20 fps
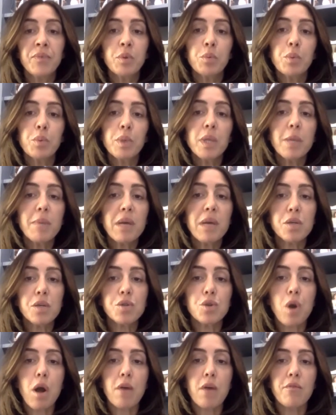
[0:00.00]
really be a
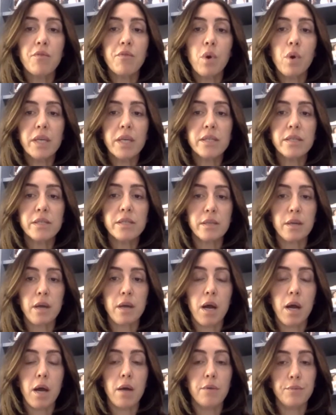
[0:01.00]
strong voice
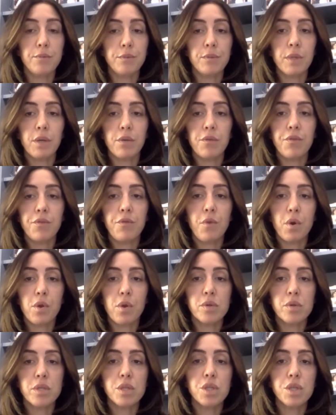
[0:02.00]
uh, for
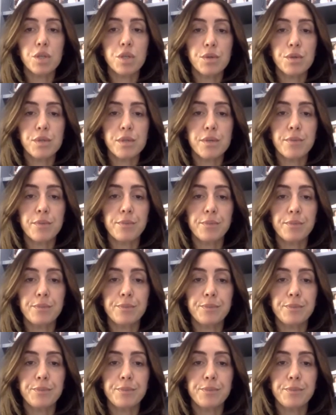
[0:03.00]
those issues.